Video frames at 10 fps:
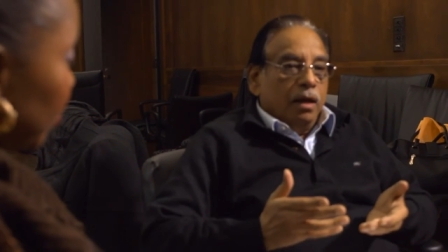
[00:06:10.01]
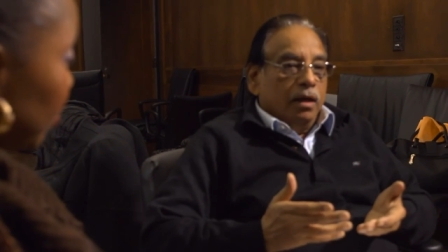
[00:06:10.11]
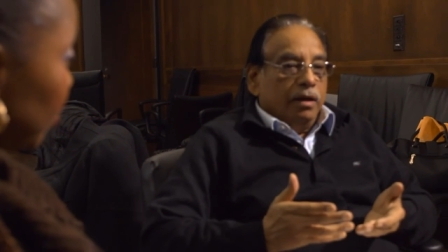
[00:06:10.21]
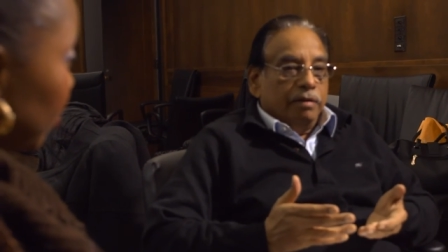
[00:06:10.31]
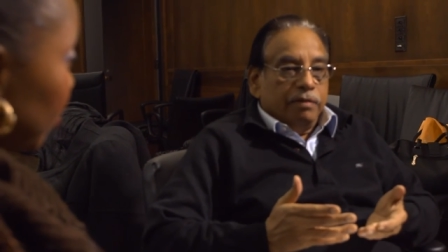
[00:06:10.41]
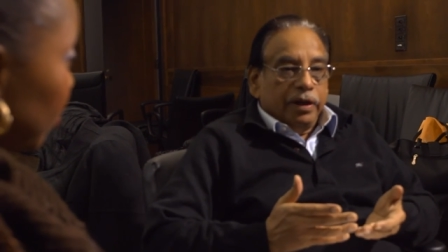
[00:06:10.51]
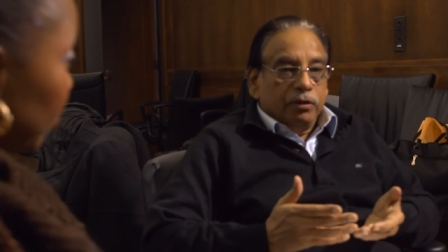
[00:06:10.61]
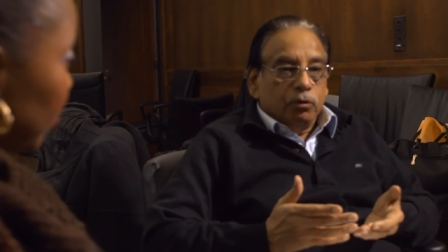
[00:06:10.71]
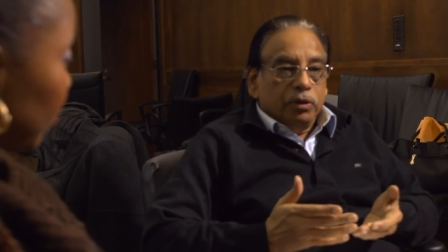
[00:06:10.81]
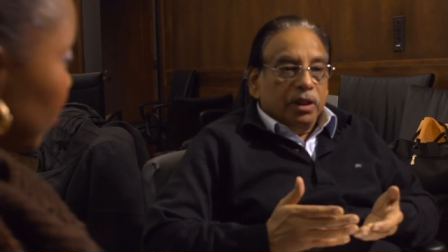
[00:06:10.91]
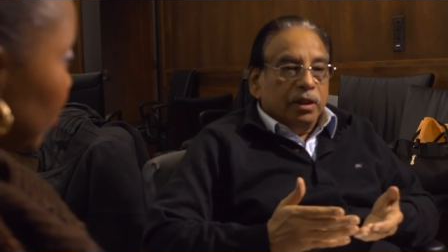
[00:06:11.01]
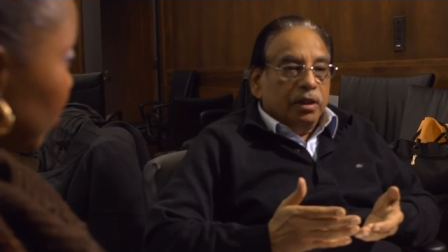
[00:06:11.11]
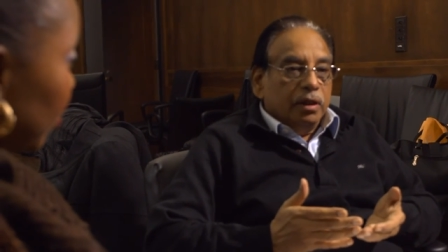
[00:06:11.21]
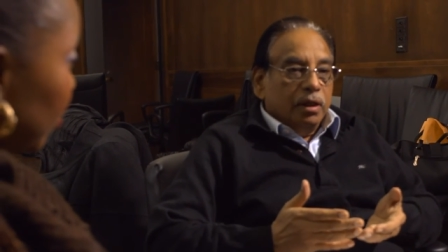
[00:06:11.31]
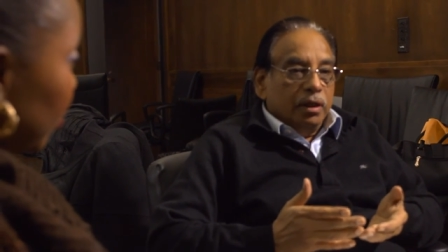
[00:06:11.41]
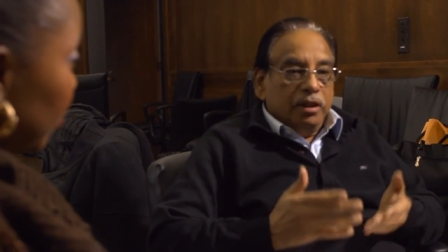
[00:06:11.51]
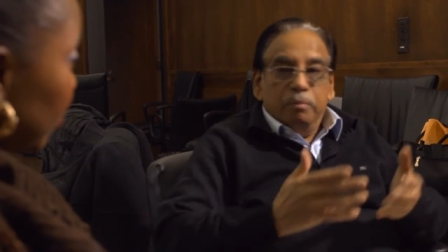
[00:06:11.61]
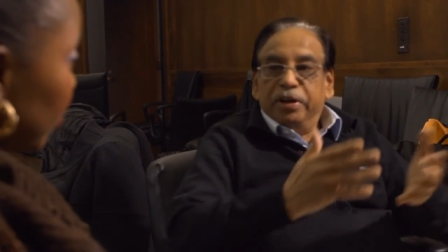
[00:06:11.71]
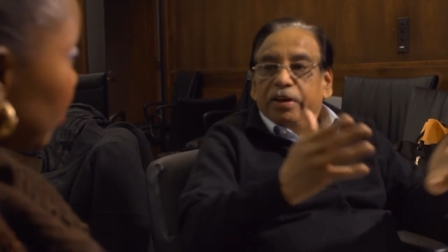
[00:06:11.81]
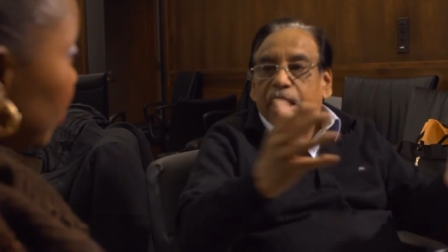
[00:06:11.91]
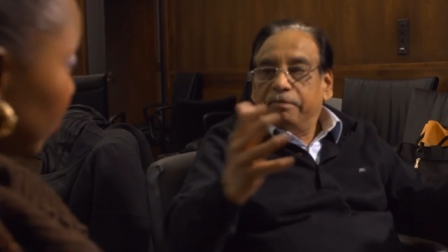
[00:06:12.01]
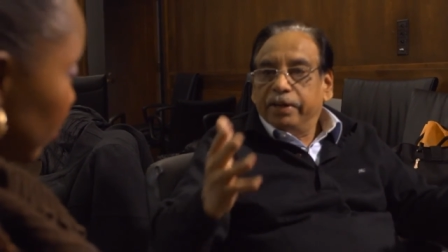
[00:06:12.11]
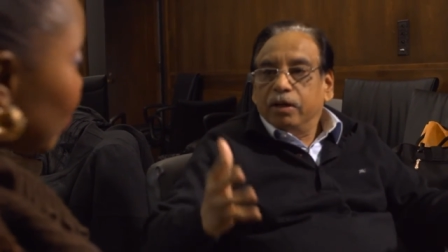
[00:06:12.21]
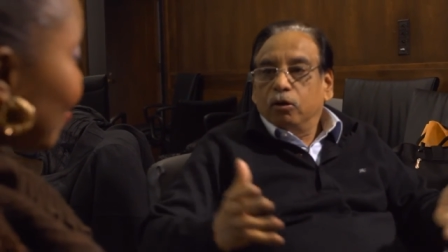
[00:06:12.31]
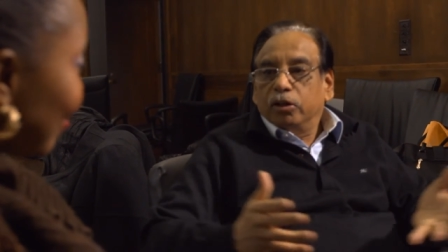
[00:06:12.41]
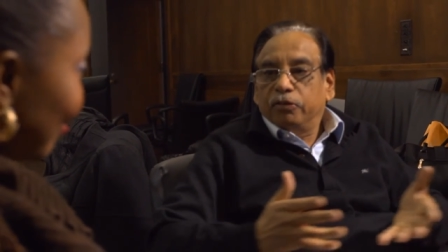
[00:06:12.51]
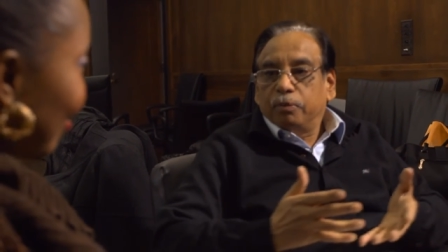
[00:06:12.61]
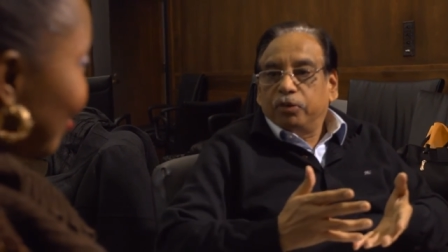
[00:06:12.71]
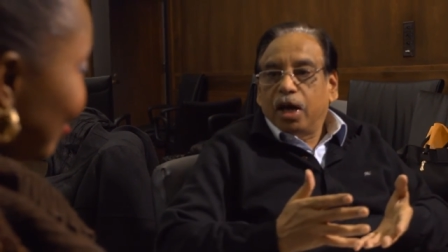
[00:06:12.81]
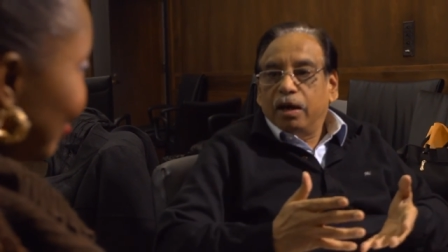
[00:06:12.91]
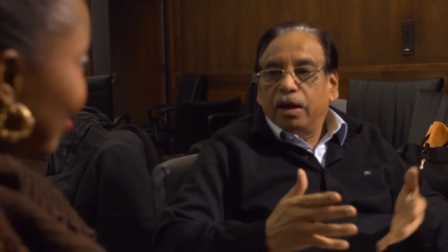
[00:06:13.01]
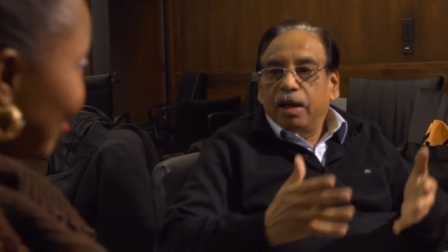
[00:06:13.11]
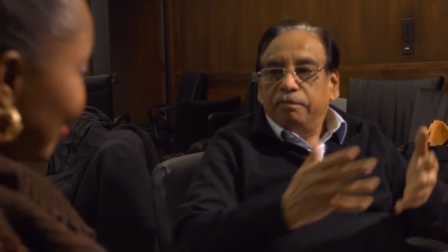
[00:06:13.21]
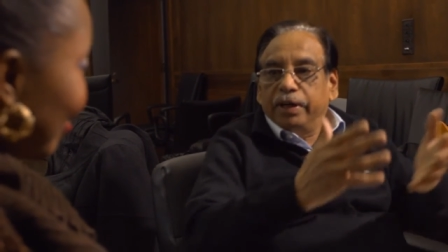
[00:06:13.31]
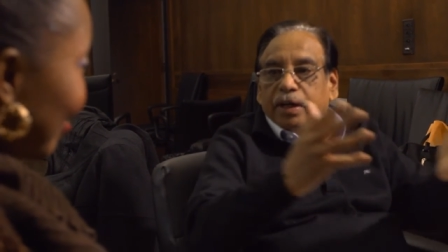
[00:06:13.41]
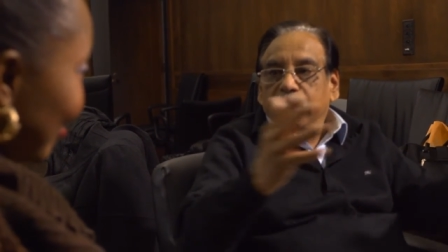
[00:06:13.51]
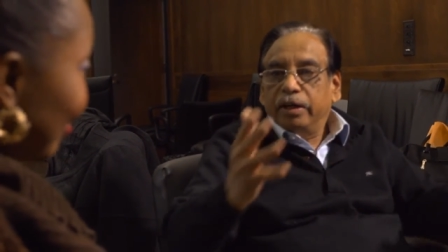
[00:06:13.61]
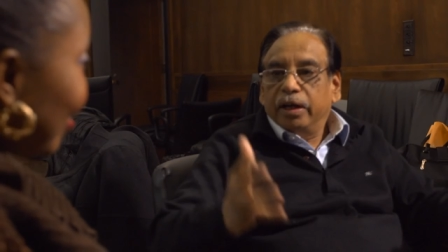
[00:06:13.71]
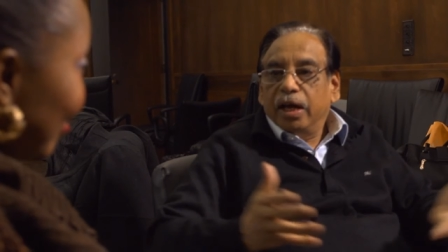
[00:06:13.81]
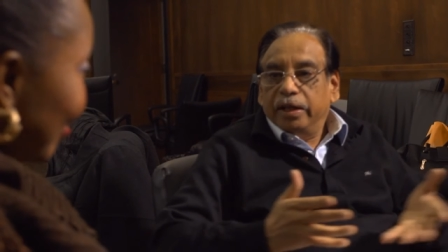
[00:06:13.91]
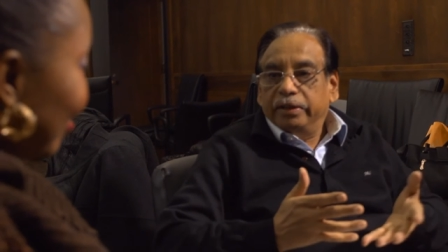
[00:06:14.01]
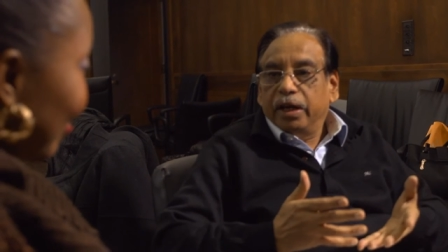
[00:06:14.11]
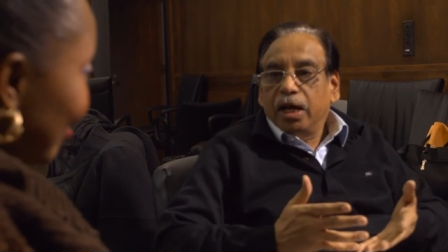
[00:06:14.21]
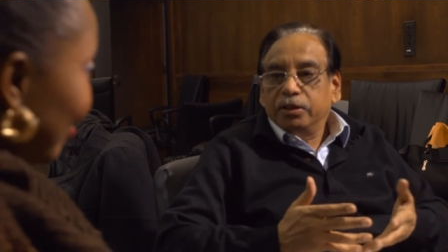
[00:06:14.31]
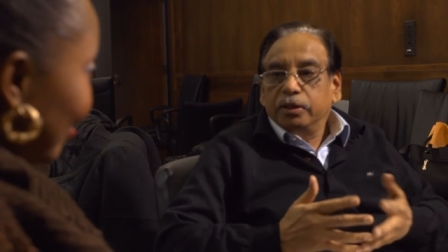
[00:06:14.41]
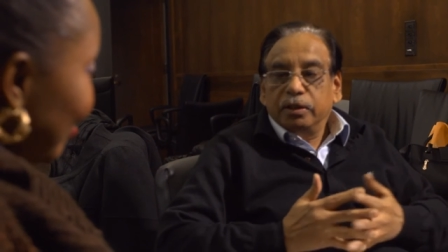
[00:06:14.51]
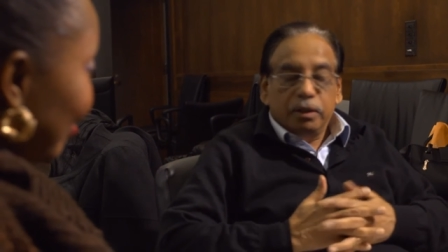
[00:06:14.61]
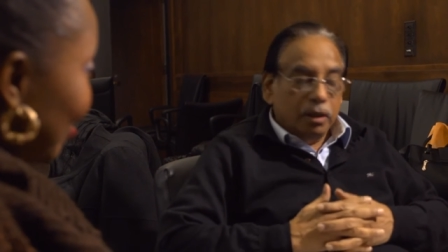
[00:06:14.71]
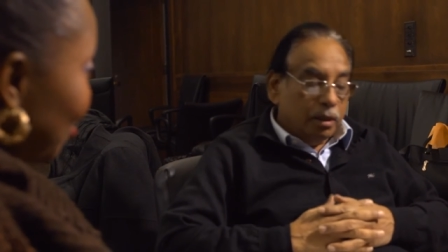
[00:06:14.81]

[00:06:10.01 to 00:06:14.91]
referring to the Middle Africa or the Sub-Saharan Africa and the larger